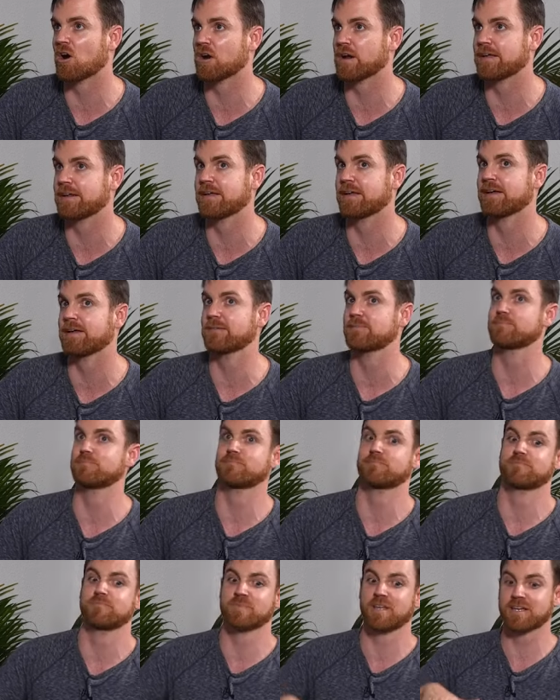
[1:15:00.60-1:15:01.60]
in a
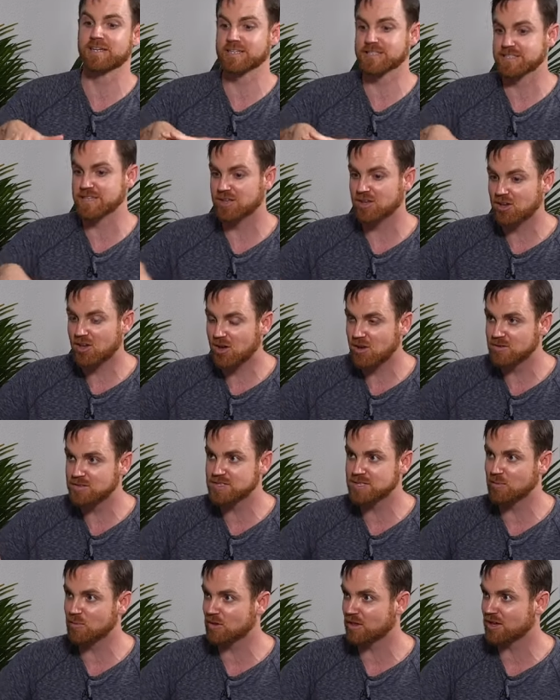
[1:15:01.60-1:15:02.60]
like a silicone
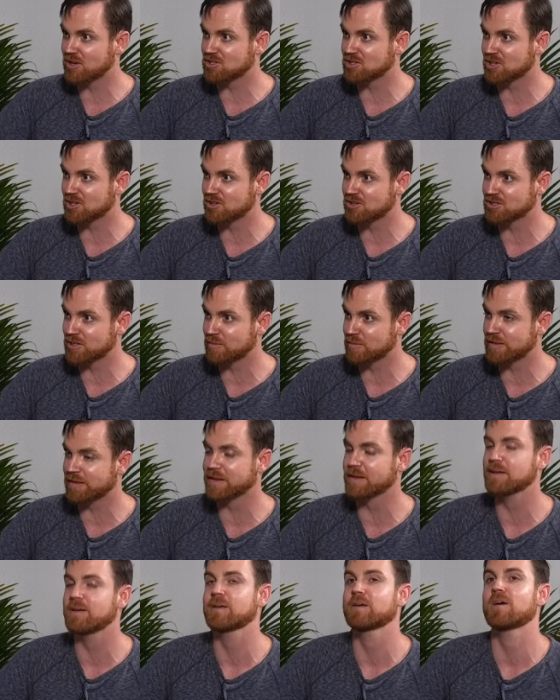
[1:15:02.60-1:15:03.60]
simulation or
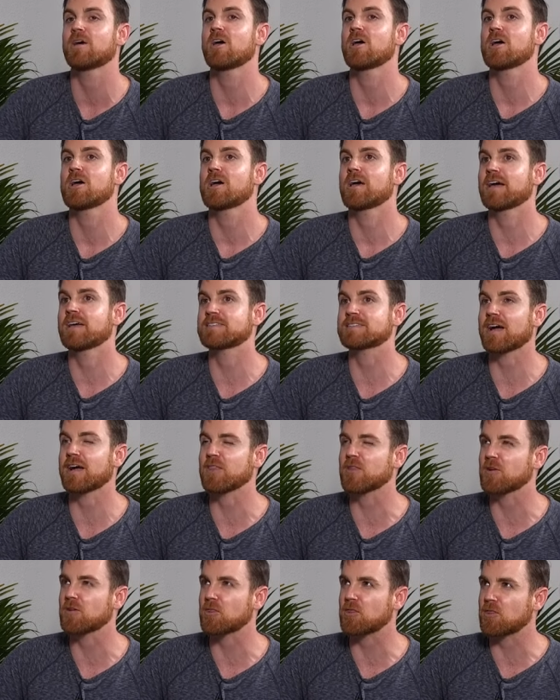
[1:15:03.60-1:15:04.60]
something, it's
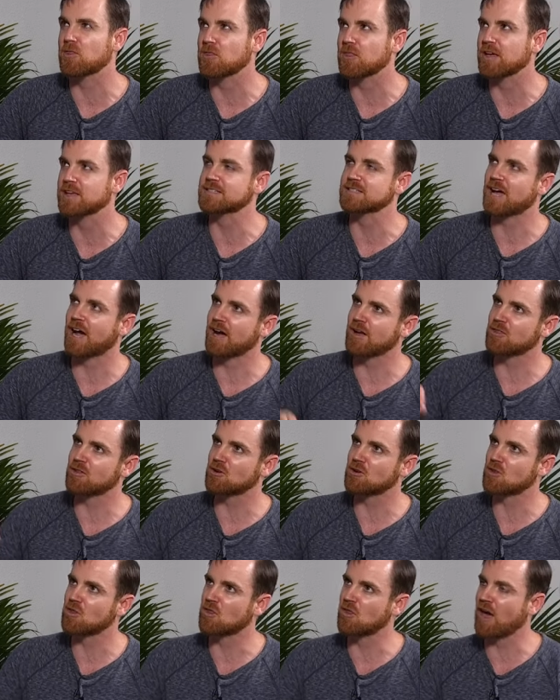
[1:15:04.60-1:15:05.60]
either it's
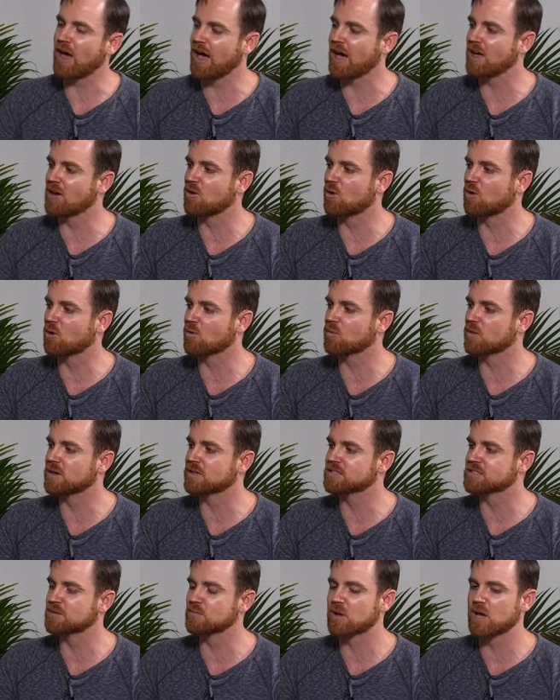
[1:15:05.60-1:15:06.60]
either that or we're in
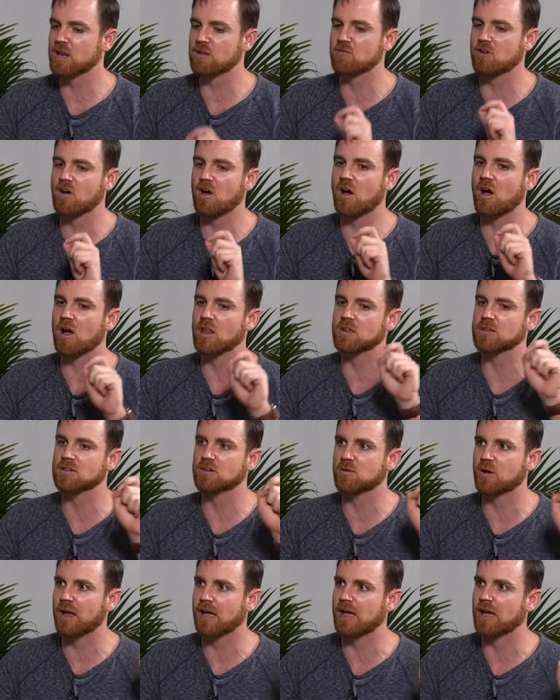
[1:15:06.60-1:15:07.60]
some kind of a
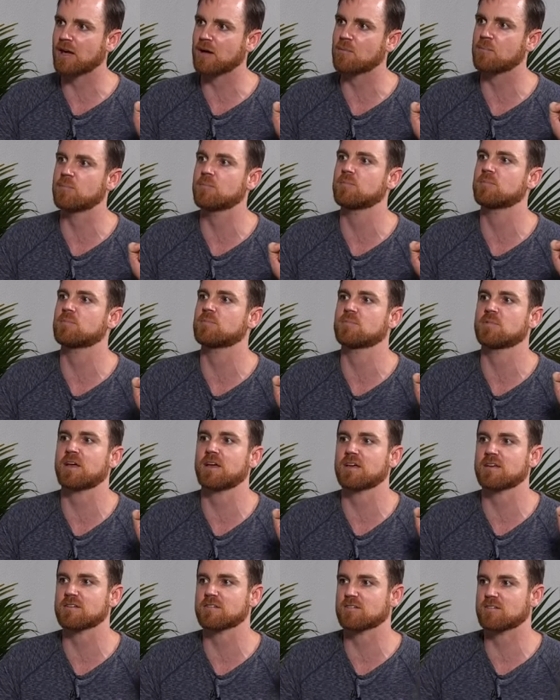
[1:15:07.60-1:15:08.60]
hologram,
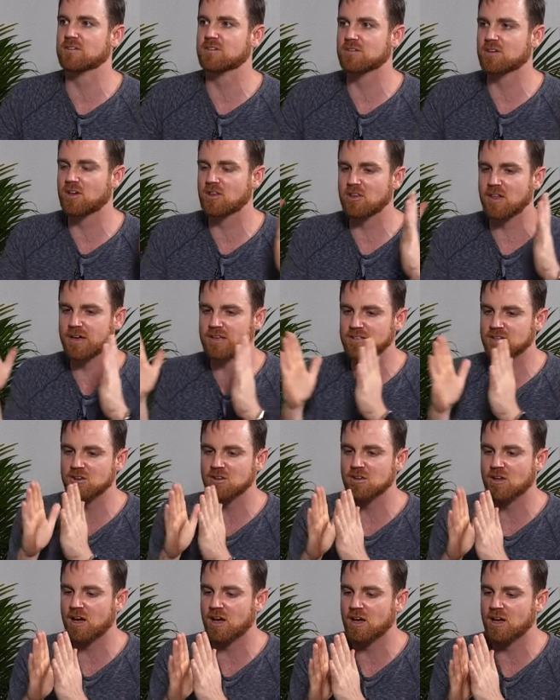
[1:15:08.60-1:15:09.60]
like
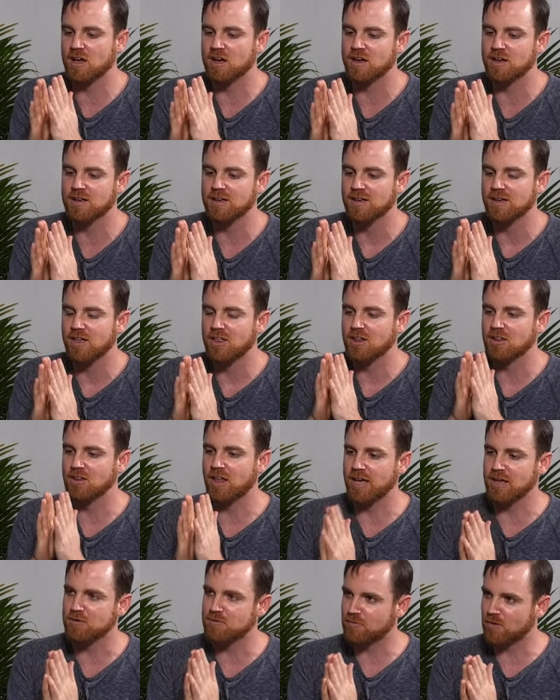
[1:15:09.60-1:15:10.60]
collected uh,
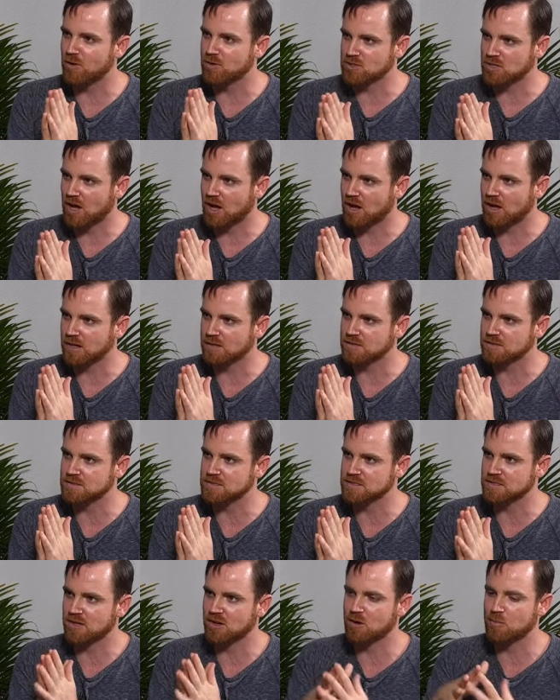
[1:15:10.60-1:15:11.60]
light
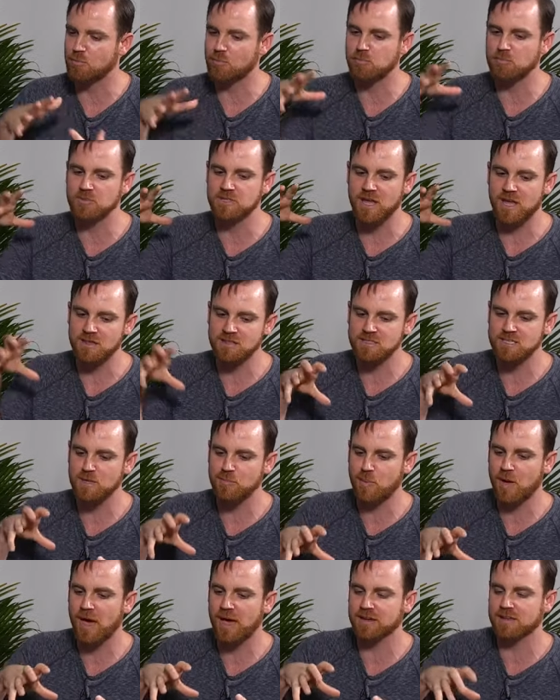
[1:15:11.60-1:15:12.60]
photons that are densely
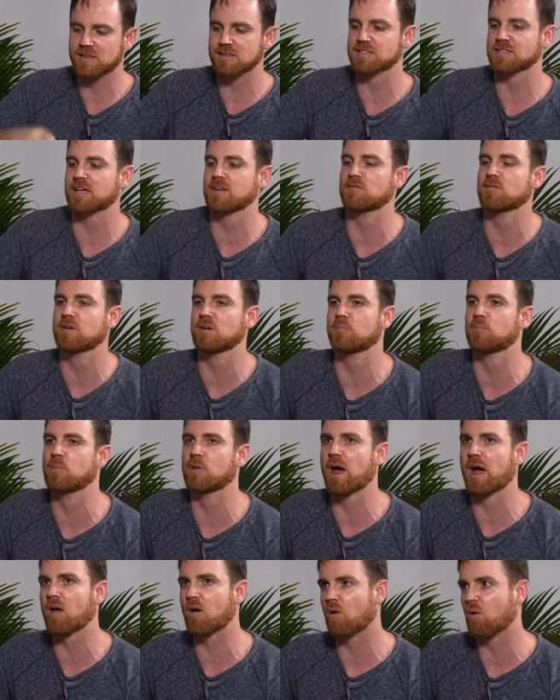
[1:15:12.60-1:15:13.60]
packed inside of a
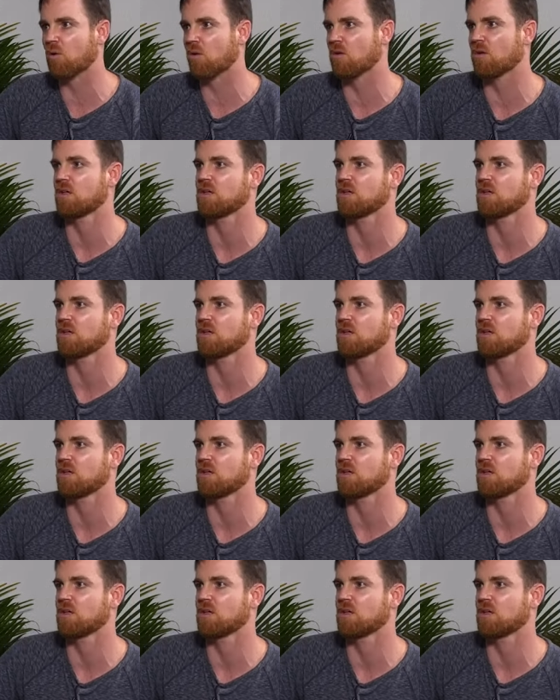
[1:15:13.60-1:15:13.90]
black hole,